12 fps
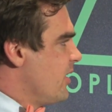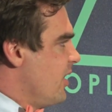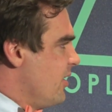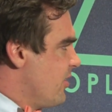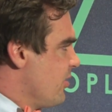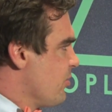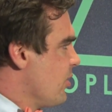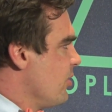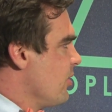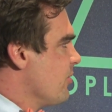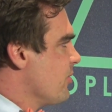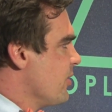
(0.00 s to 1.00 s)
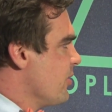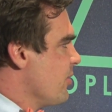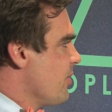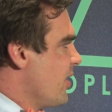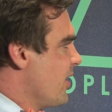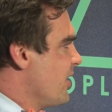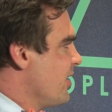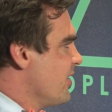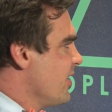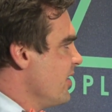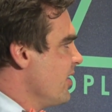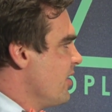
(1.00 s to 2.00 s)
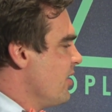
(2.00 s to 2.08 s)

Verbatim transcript: is the role of renewable energy?